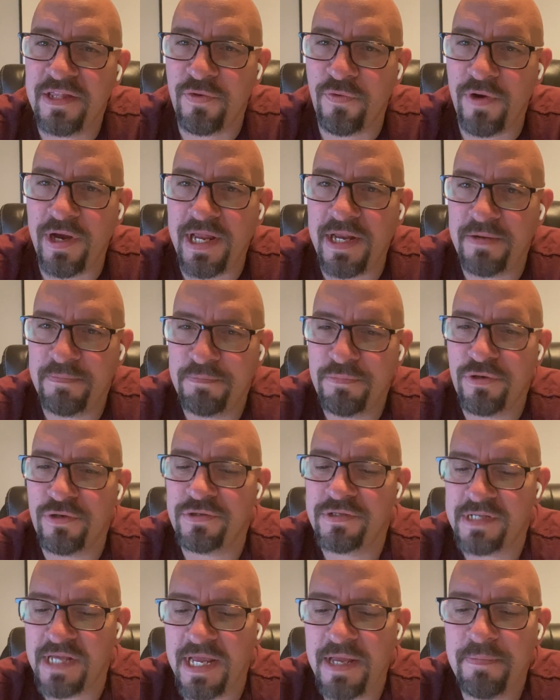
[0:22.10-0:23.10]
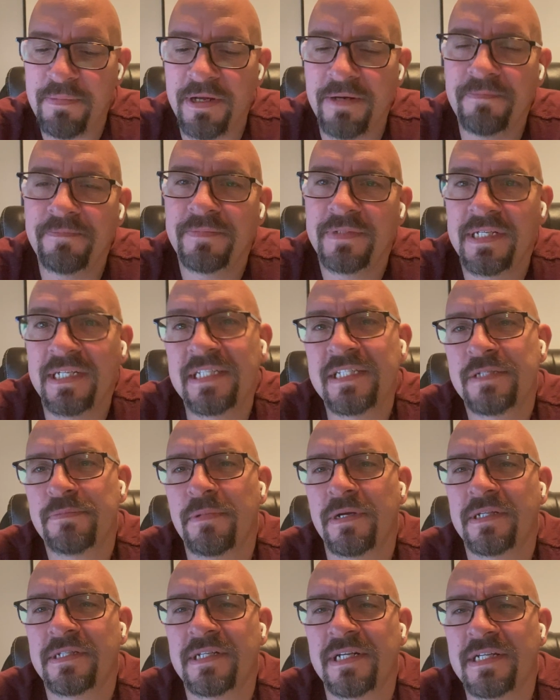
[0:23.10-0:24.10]
the rain per se, but it
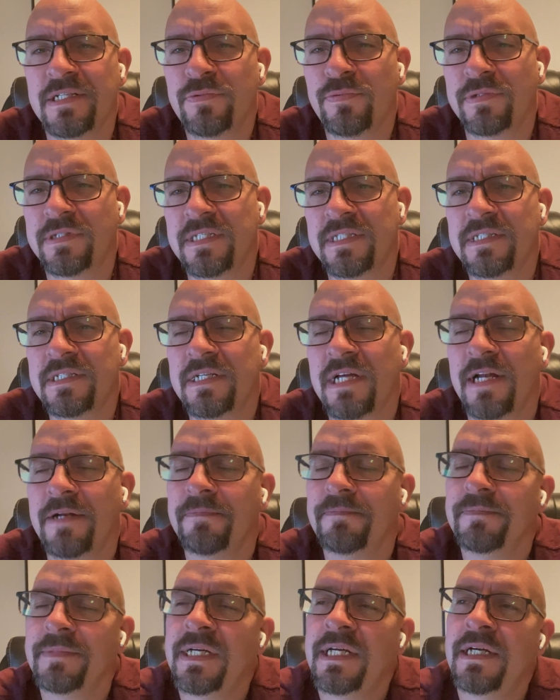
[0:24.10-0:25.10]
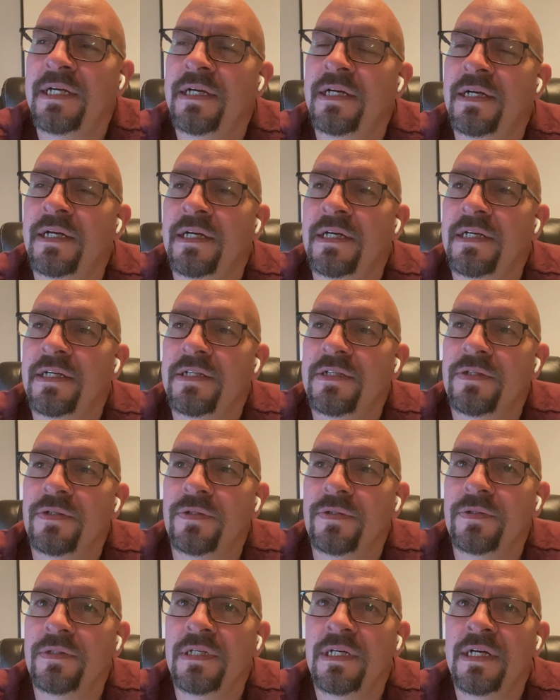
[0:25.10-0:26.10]
smells nice once it's done.
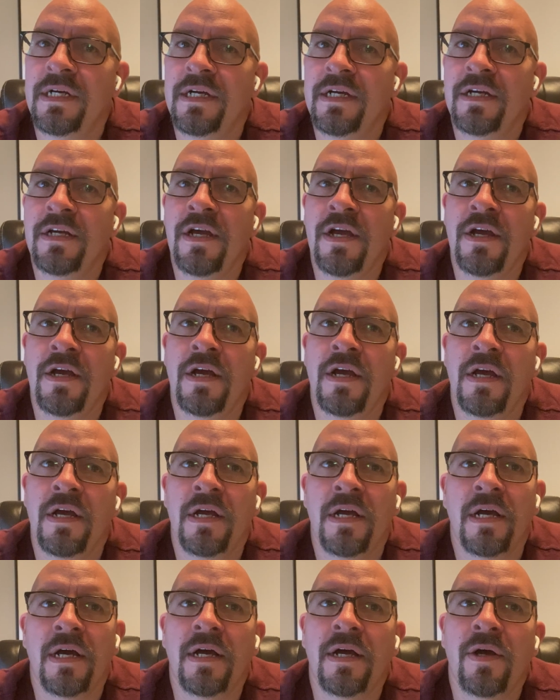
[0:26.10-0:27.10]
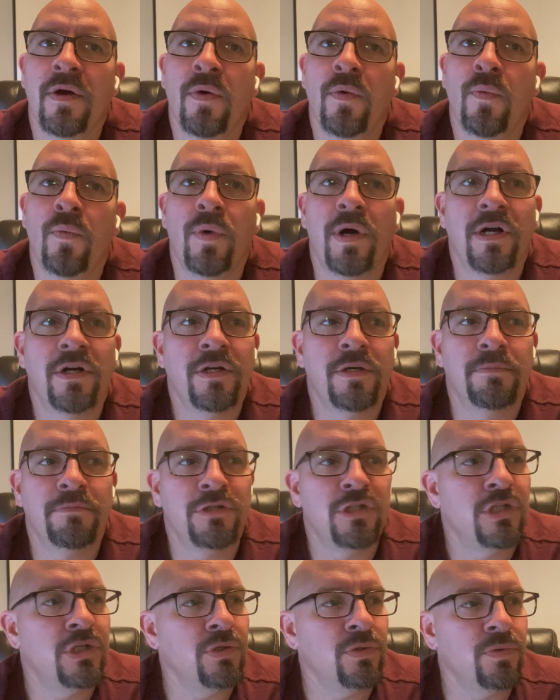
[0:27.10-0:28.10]
So, welcome
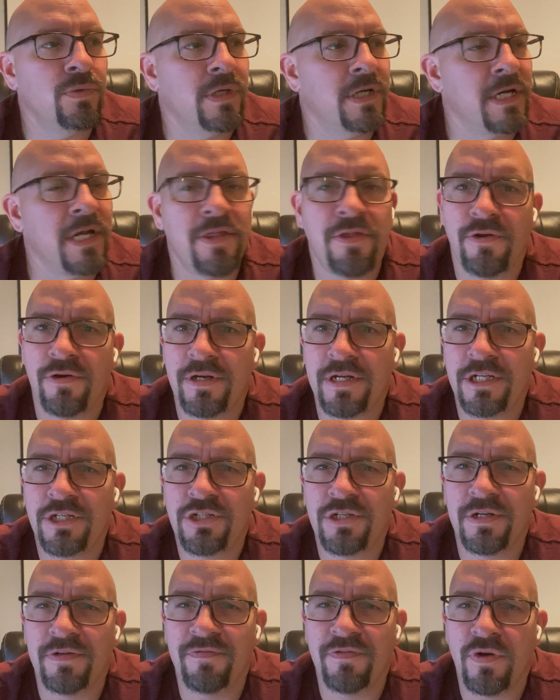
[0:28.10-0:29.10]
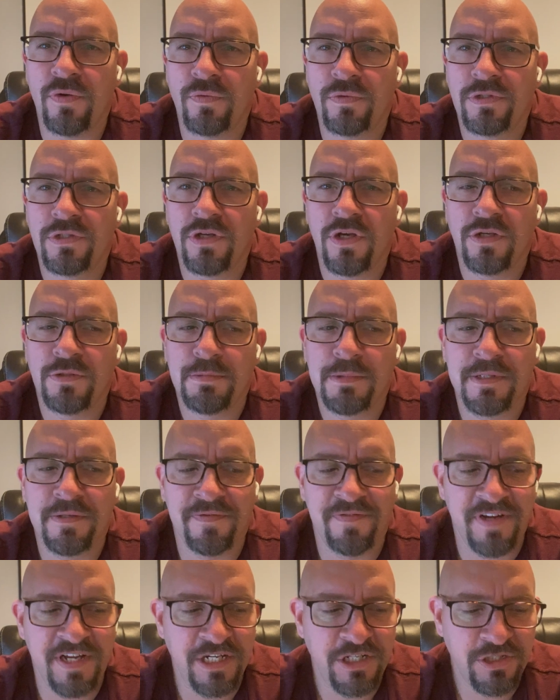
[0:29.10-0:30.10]
to another edition of Owen's
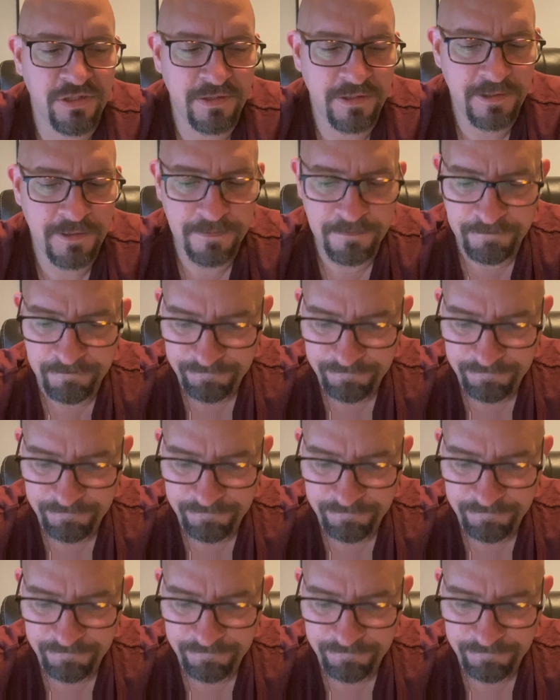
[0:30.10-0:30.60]
Observations.